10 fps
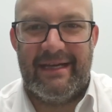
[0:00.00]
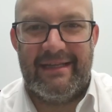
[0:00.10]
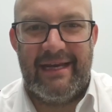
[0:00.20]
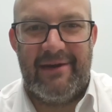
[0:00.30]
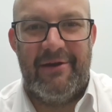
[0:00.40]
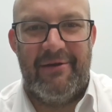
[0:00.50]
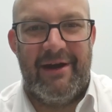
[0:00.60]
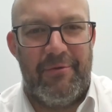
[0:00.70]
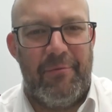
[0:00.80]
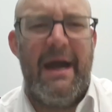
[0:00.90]
there
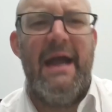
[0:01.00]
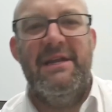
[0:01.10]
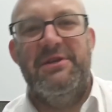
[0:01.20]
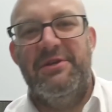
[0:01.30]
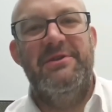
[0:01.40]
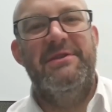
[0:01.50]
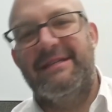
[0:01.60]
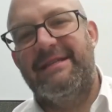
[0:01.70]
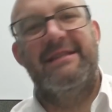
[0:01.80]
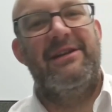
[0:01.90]
around why did you do
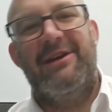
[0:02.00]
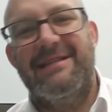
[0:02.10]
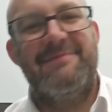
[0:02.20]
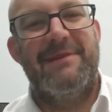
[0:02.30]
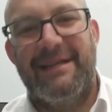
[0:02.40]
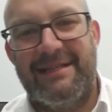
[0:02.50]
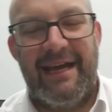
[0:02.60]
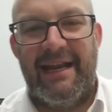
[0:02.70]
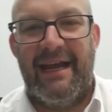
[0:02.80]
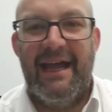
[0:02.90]
this at the last minute?
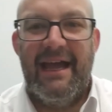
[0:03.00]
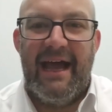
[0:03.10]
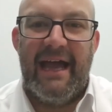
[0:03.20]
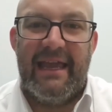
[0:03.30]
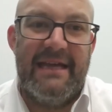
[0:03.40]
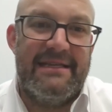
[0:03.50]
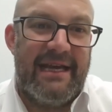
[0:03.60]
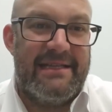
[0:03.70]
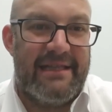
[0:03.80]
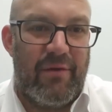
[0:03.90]
And I guess
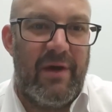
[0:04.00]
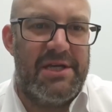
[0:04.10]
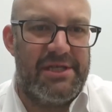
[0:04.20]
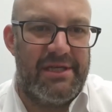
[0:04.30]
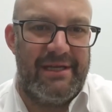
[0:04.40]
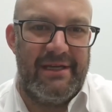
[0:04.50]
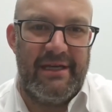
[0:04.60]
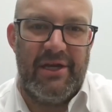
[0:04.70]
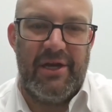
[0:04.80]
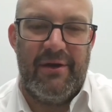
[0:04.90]
that's the question.
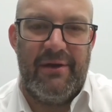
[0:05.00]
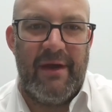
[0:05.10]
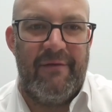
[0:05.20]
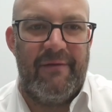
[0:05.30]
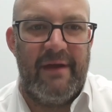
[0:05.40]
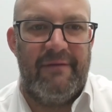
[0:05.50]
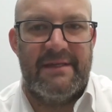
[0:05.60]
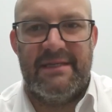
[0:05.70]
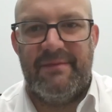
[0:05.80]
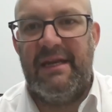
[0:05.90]
If this
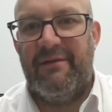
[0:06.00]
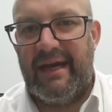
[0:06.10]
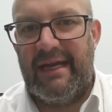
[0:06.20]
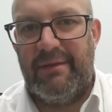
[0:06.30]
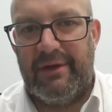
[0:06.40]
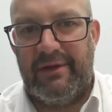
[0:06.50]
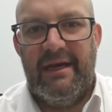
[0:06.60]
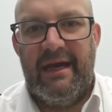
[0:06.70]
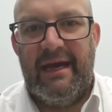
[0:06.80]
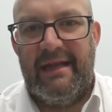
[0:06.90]
has been available,
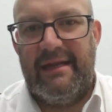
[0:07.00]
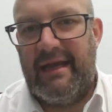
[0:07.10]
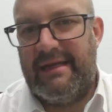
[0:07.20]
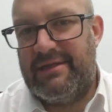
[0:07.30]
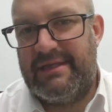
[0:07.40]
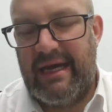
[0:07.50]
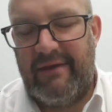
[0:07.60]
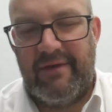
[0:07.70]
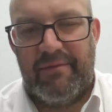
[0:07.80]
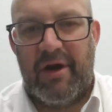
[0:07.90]
and as you say,
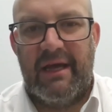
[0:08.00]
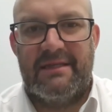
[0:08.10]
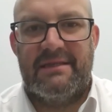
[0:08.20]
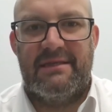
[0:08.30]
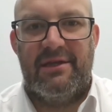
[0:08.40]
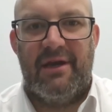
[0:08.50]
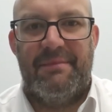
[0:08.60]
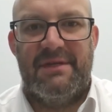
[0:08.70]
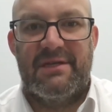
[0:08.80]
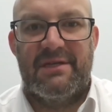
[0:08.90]
if the product's
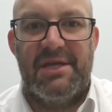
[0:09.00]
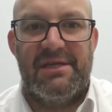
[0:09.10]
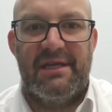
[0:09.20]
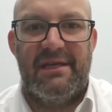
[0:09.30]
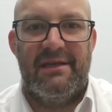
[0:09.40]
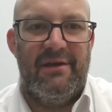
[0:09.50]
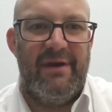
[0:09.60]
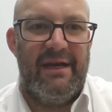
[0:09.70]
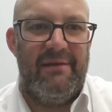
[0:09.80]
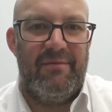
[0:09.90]
up to scratch, then
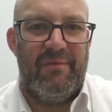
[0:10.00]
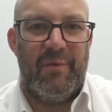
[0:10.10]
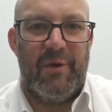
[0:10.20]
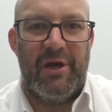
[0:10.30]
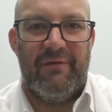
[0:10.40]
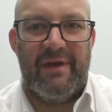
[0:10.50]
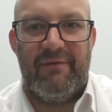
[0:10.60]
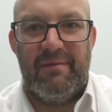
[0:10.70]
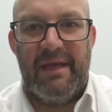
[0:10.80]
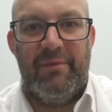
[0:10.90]
really could have
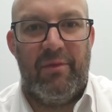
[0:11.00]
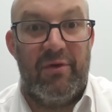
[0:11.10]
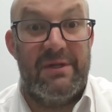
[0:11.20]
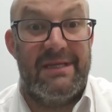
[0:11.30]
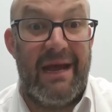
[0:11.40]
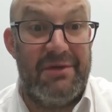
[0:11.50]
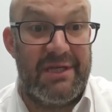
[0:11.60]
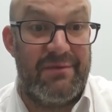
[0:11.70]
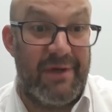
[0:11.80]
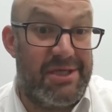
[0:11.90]
given people more time to
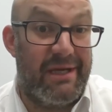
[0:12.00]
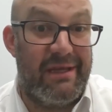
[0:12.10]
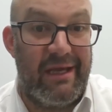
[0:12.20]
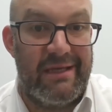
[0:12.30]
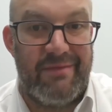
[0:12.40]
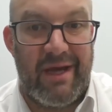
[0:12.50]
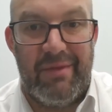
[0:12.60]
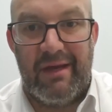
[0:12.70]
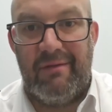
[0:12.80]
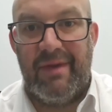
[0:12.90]
switch, I think, is my
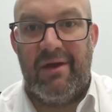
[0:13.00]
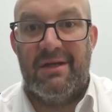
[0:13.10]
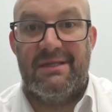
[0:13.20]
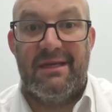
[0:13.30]
big answer.